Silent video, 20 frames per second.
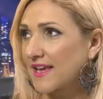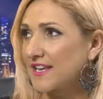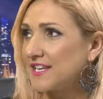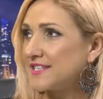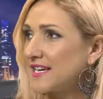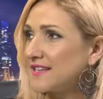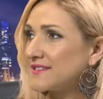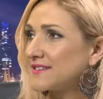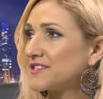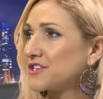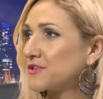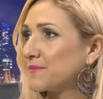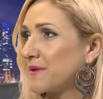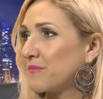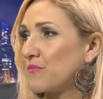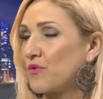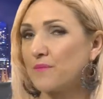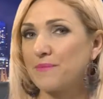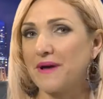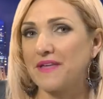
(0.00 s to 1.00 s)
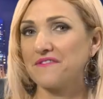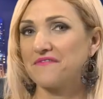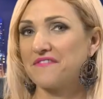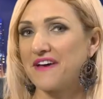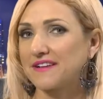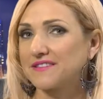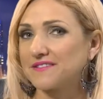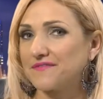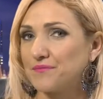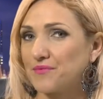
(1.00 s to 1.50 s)
Can you tell us a little bit more about the
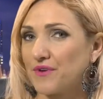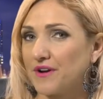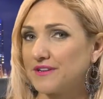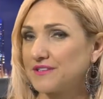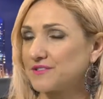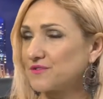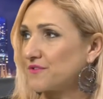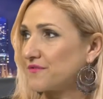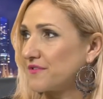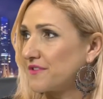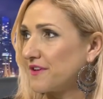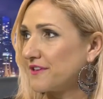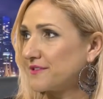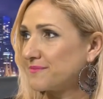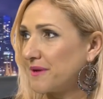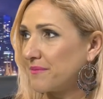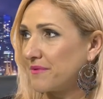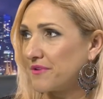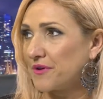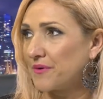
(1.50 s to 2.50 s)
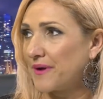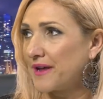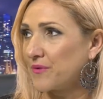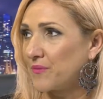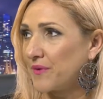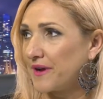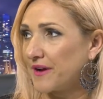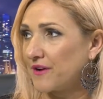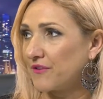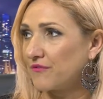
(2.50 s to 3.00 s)
facts of Brodie's Law for those people who aren't
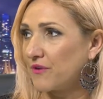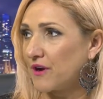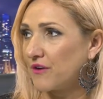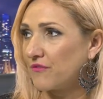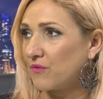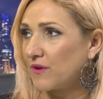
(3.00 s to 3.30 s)
aware of